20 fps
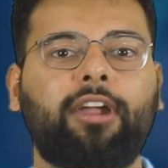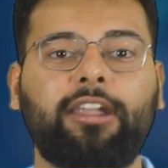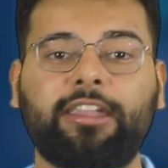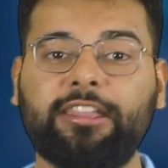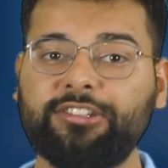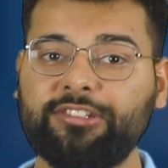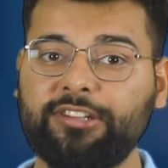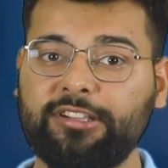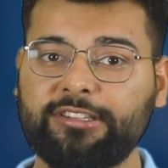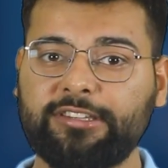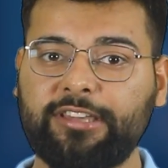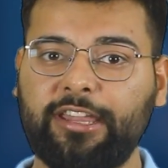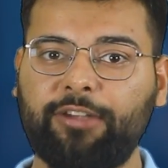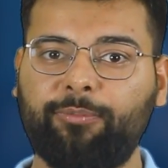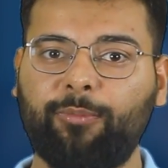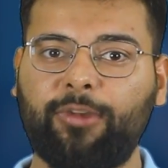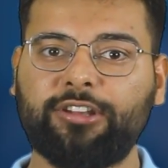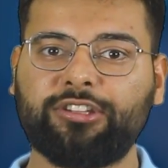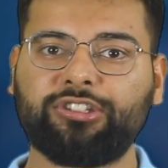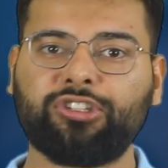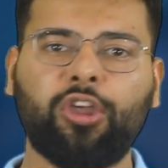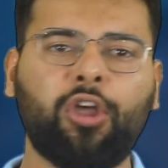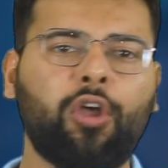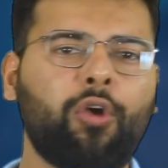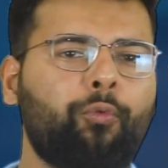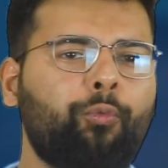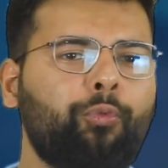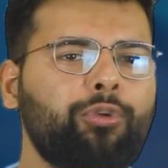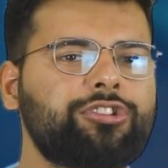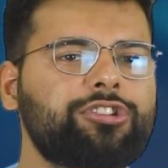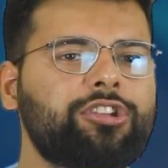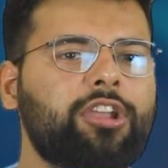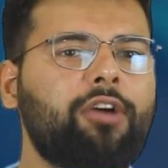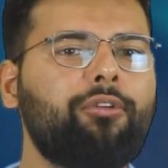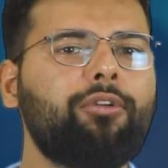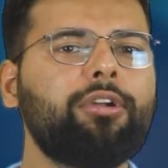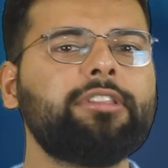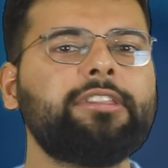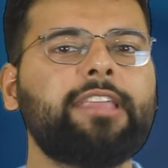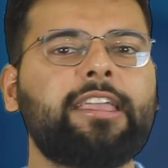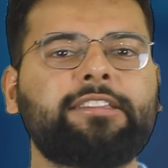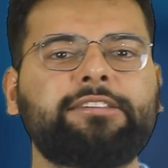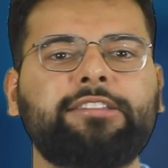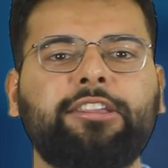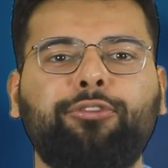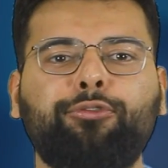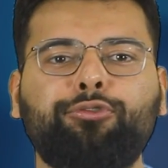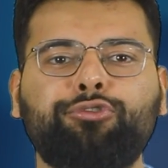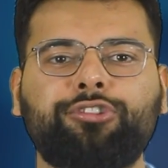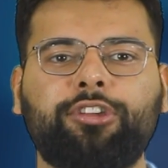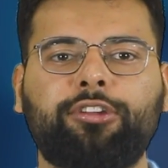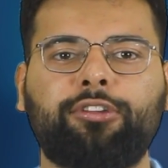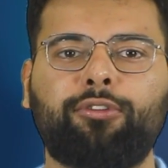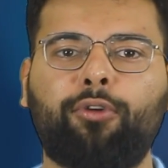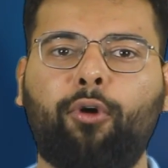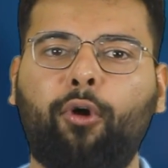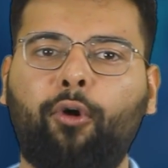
conditional statements which cover the execution